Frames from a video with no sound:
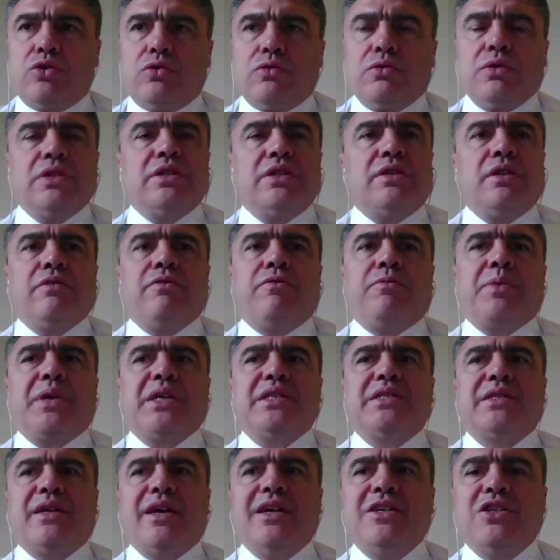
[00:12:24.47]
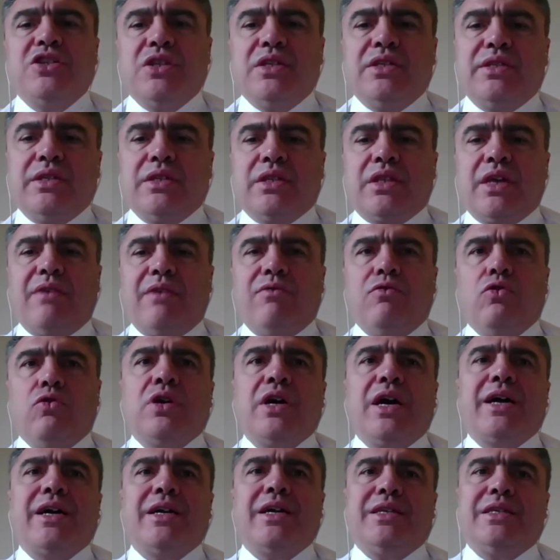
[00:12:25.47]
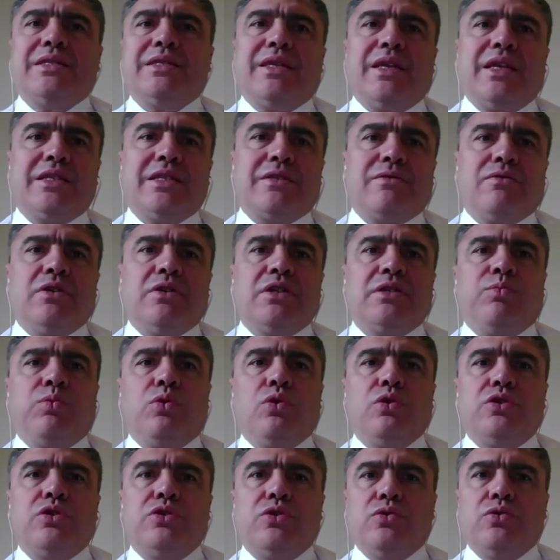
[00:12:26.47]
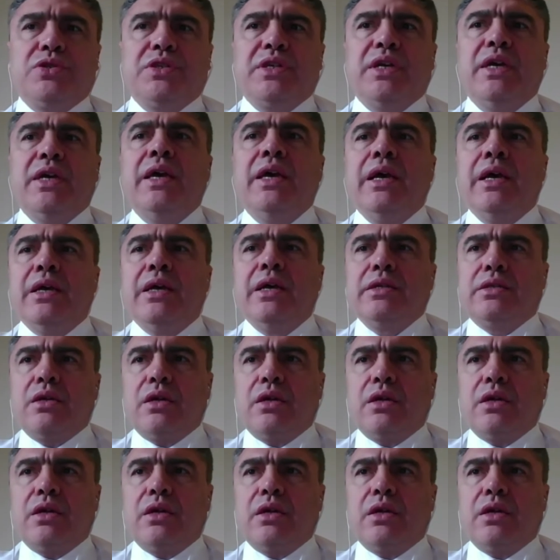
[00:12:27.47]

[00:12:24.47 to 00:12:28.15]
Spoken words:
But financial institutions are also interested in transparency.